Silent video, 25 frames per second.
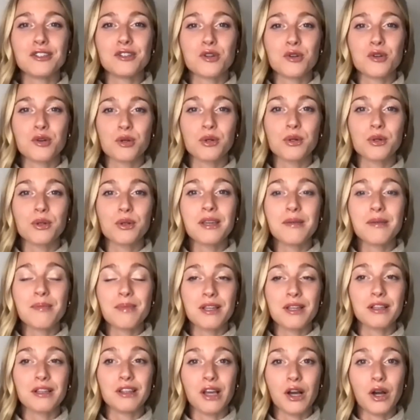truly
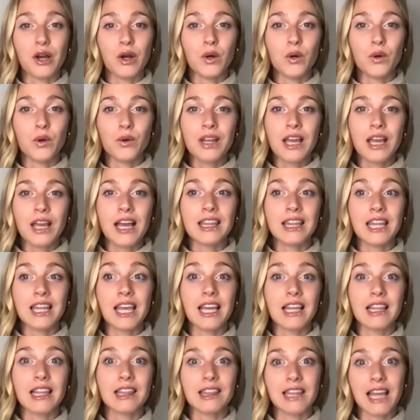be alone and
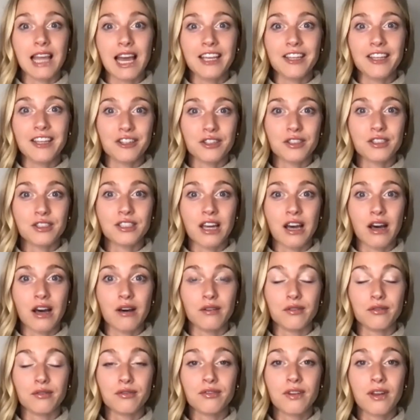like let
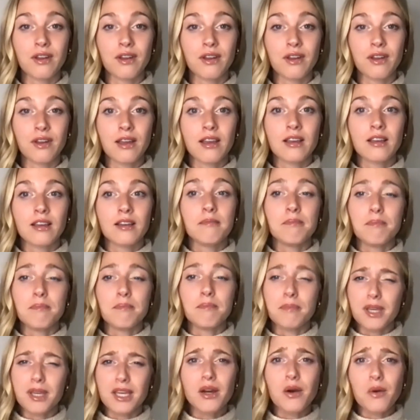yourself
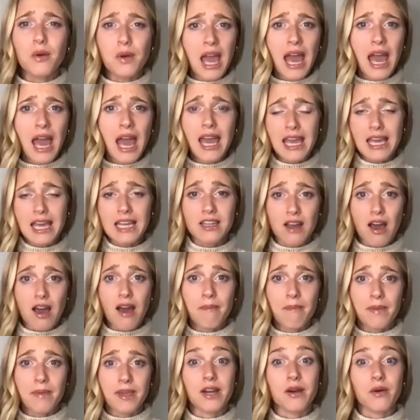be okay and
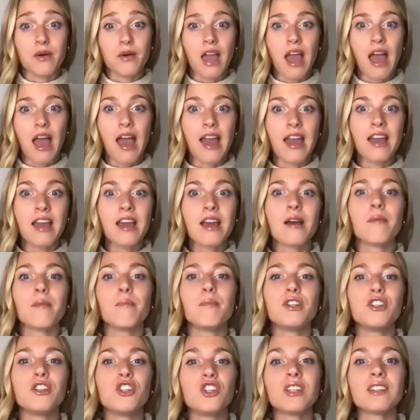not be okay,
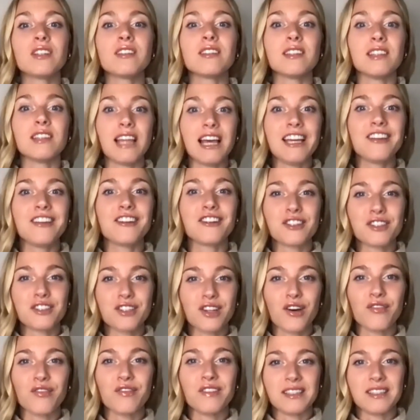but just let
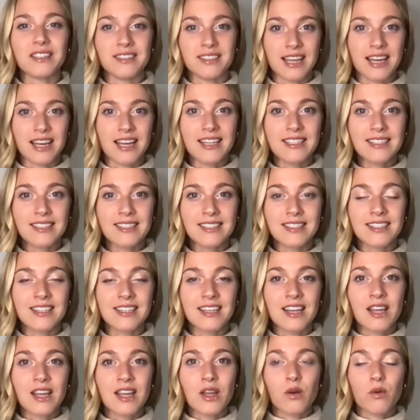yourself exist.
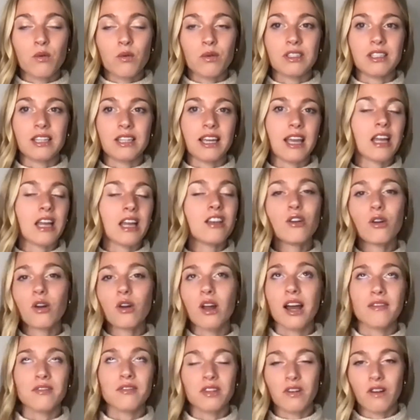Was like, and you don't
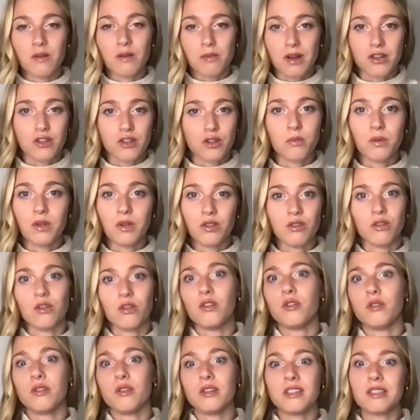have to go to Machu Picchu to
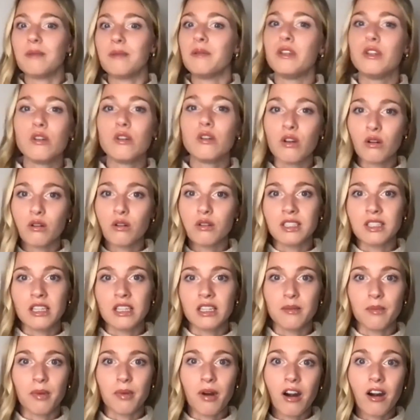do this. I mean, you can go sit
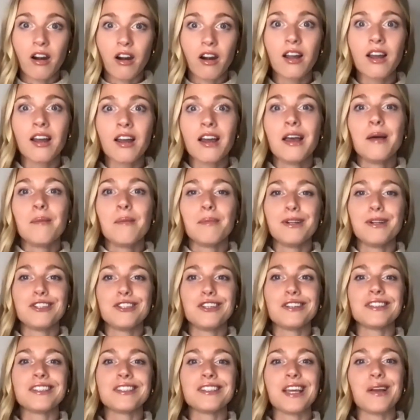in the park, but
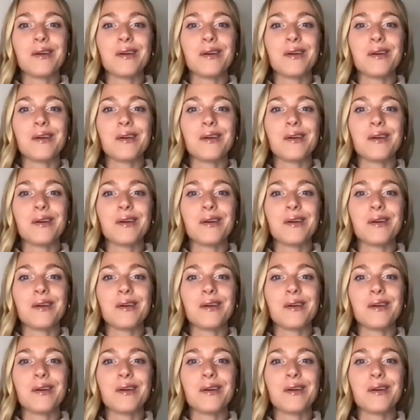just like